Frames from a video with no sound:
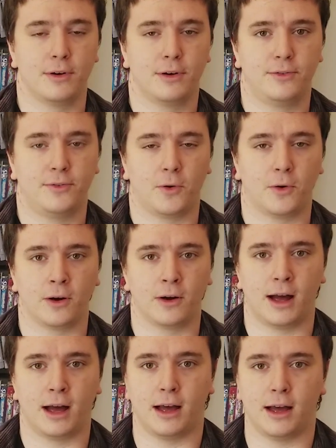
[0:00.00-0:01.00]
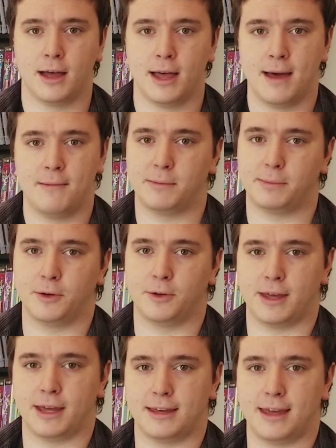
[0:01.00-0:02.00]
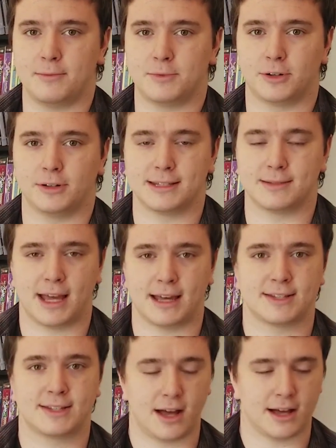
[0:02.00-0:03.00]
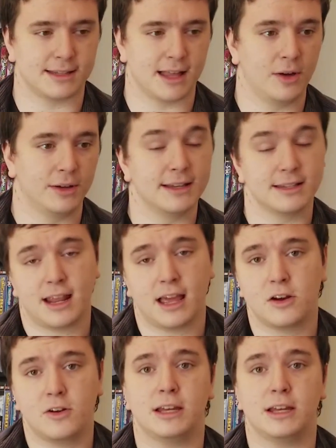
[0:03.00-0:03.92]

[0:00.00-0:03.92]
for people who think game journalism kind of sucks nowadays, and I agree.